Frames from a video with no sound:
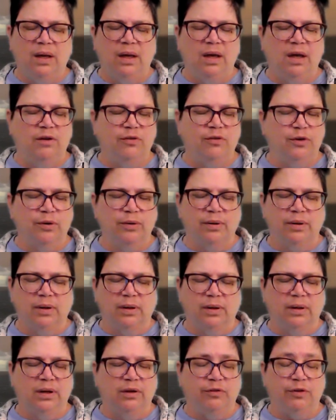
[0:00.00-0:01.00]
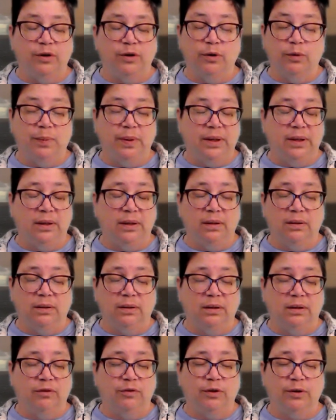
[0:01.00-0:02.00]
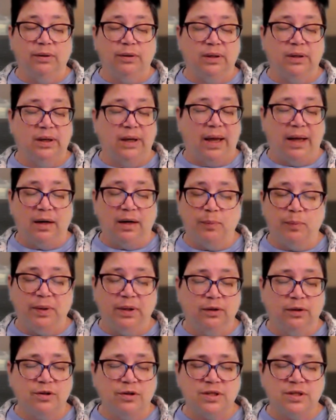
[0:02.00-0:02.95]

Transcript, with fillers: If you're if you're being if you're in the caterpillar